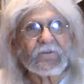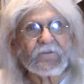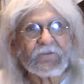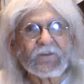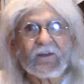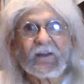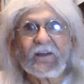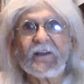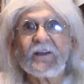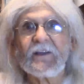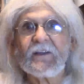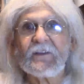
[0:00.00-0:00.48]

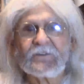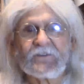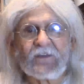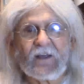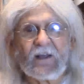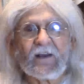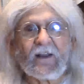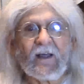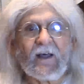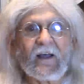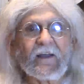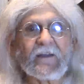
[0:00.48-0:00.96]
the inks I
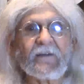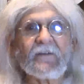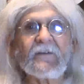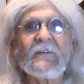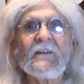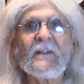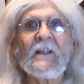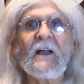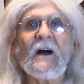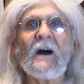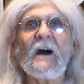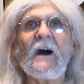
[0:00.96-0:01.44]
like.
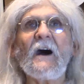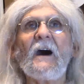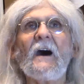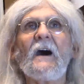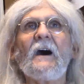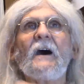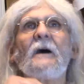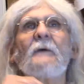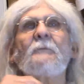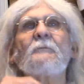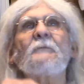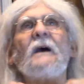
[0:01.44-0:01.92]

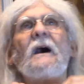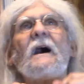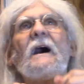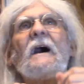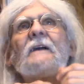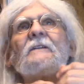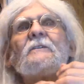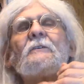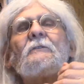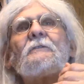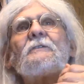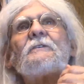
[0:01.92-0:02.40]
I
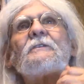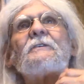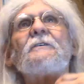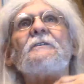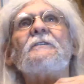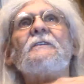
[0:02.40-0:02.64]
don't do